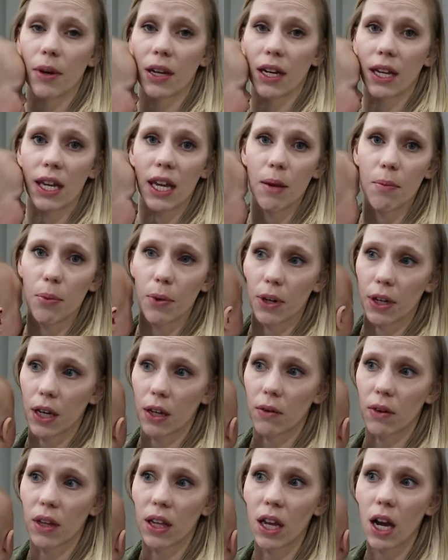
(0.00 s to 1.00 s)
then we're gonna keep
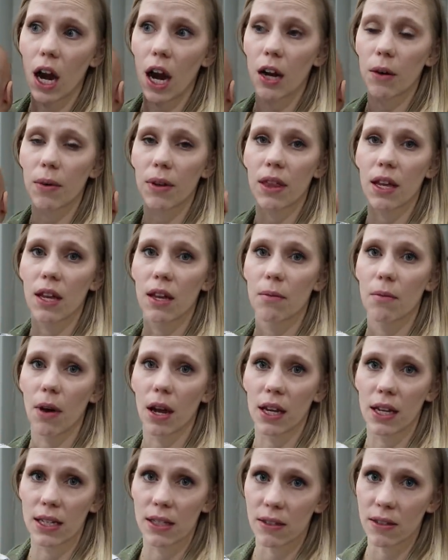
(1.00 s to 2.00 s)
working really hard with him
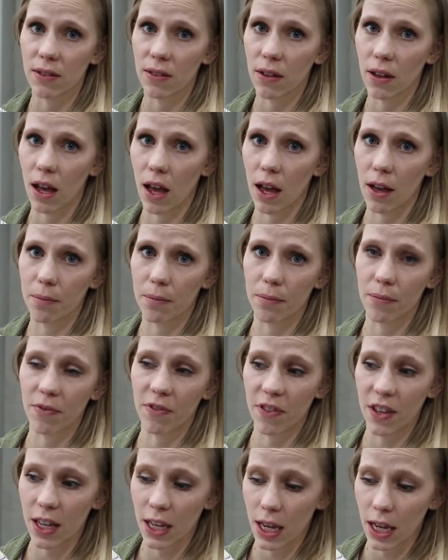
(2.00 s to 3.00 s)
on his um,
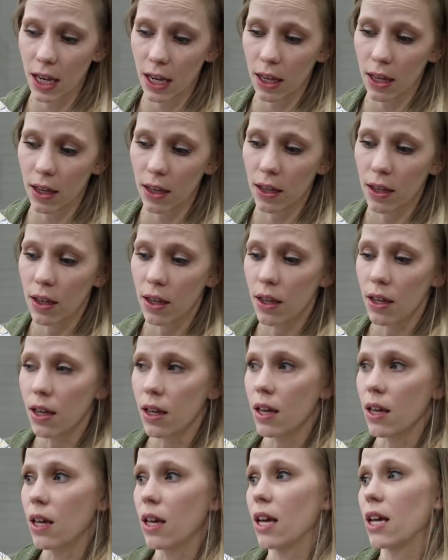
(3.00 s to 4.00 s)
feeding
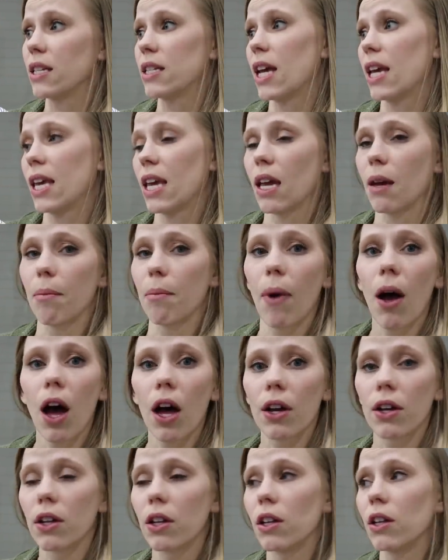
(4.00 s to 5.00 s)
and taking a
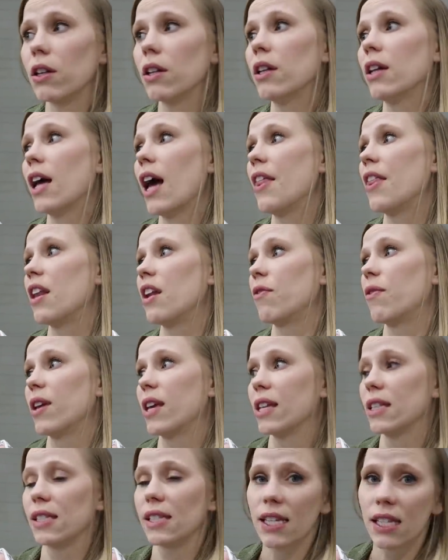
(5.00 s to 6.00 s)
bottle. And then if we
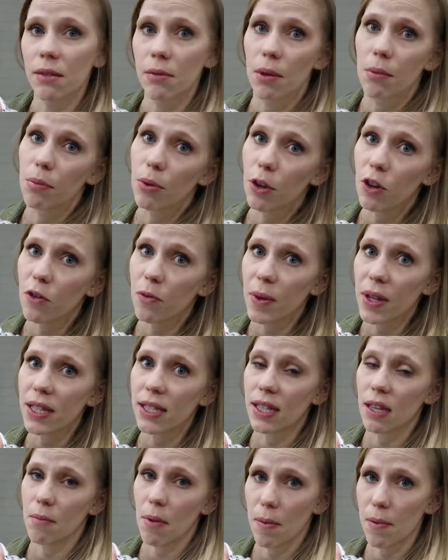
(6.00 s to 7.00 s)
can see some
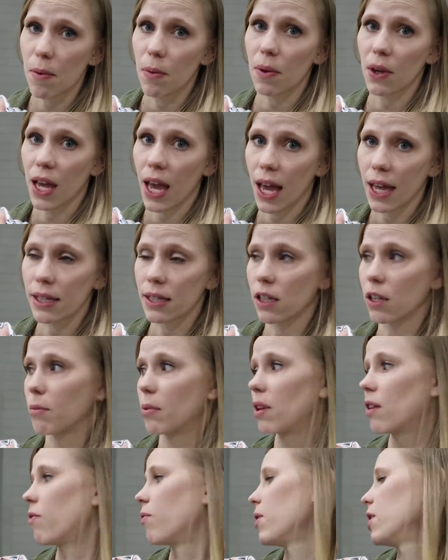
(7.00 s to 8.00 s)
improvements, then maybe we'll cancel.
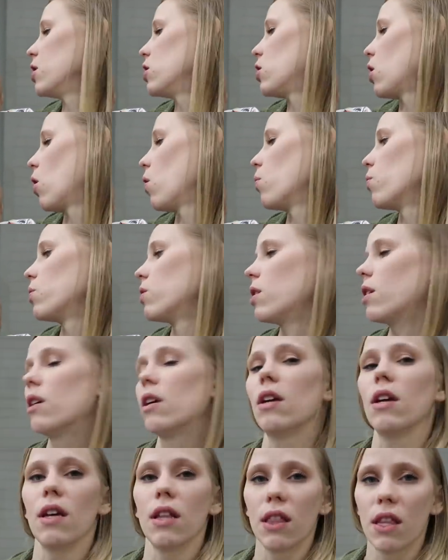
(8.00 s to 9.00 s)
But if we don't,
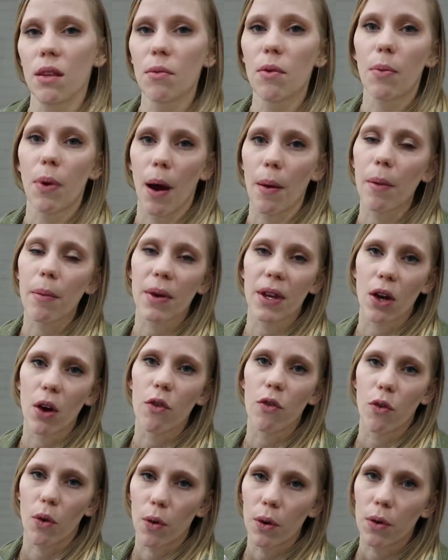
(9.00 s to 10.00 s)
then we'll probably
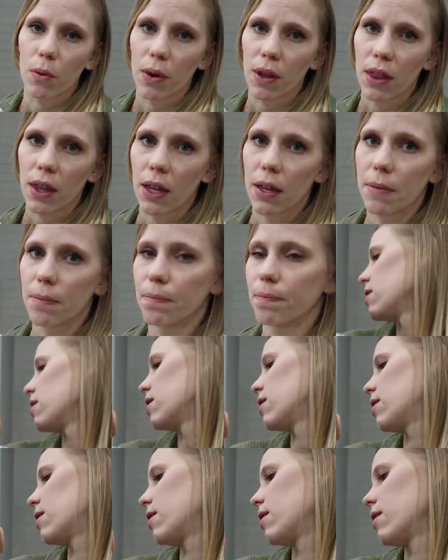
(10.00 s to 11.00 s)
go forward with it.
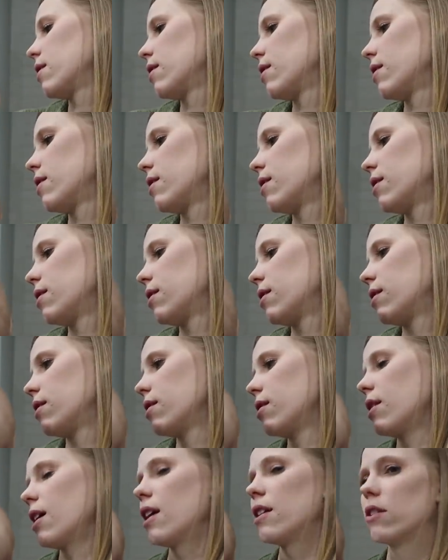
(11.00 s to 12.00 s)
He hates that so
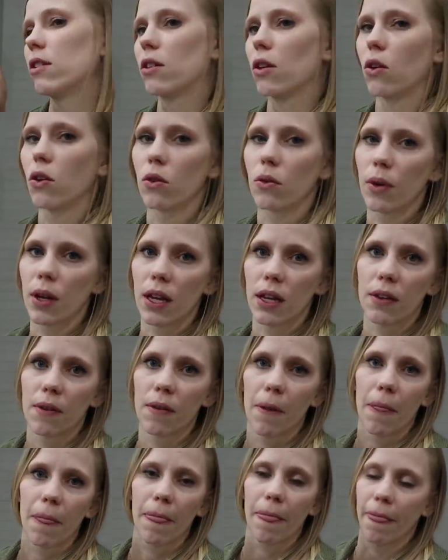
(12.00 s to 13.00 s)
bad. And so and do he we. has
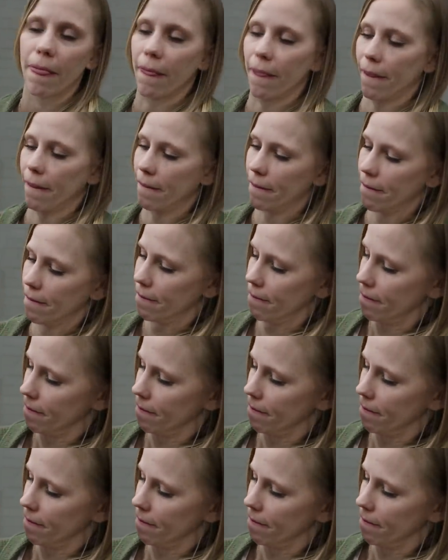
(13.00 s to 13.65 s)
such an itchy little